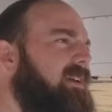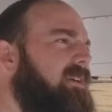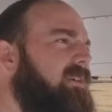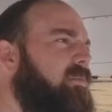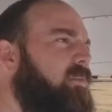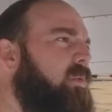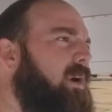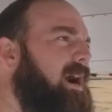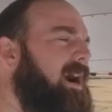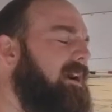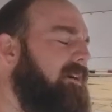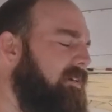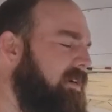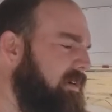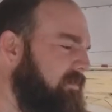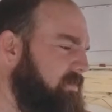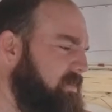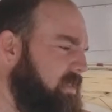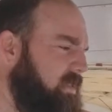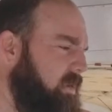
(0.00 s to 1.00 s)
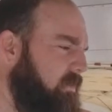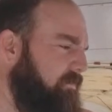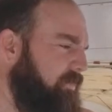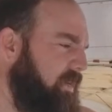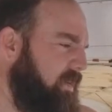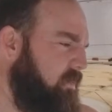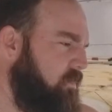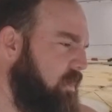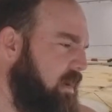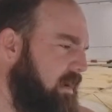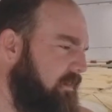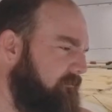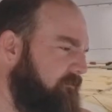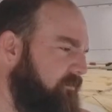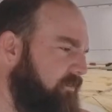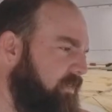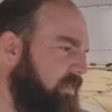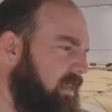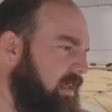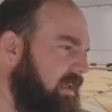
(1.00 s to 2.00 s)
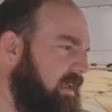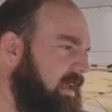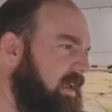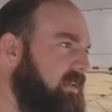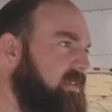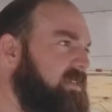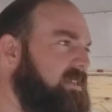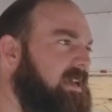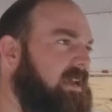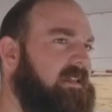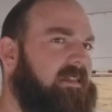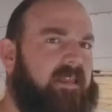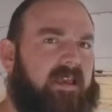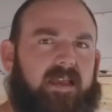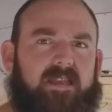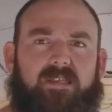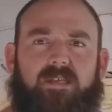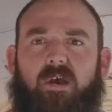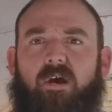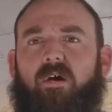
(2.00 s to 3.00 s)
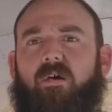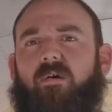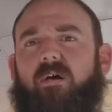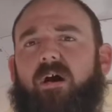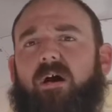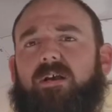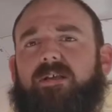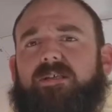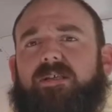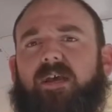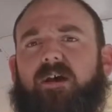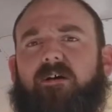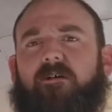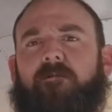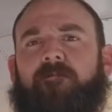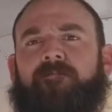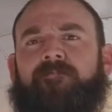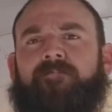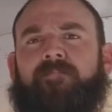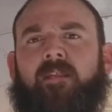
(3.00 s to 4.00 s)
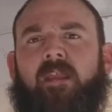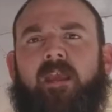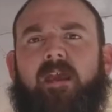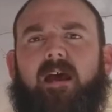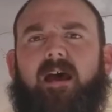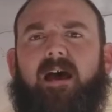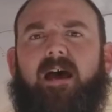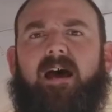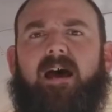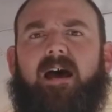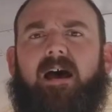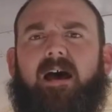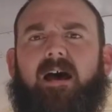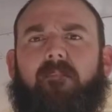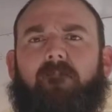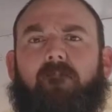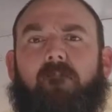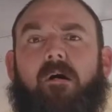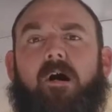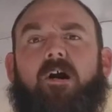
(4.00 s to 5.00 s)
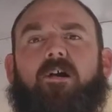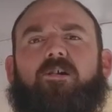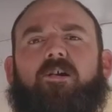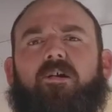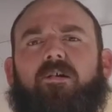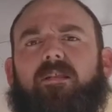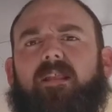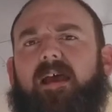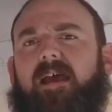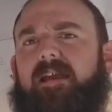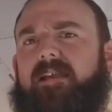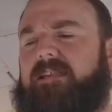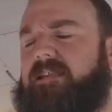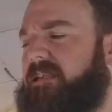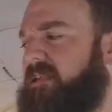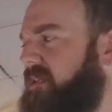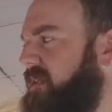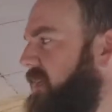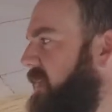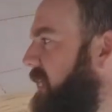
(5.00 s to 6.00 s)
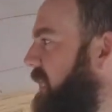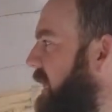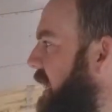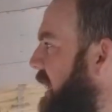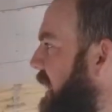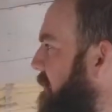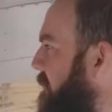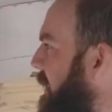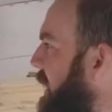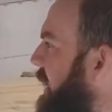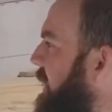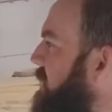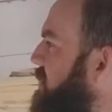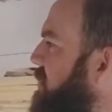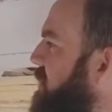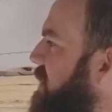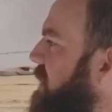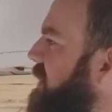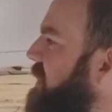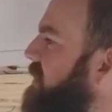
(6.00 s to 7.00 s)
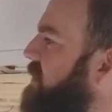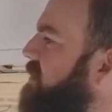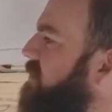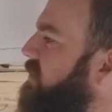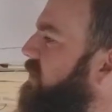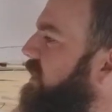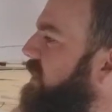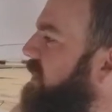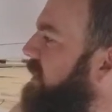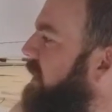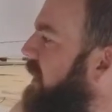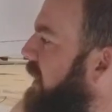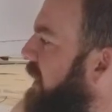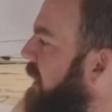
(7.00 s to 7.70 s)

wire up stupid crap for like outside lights. Oh, also, marker lights. I'm actually doing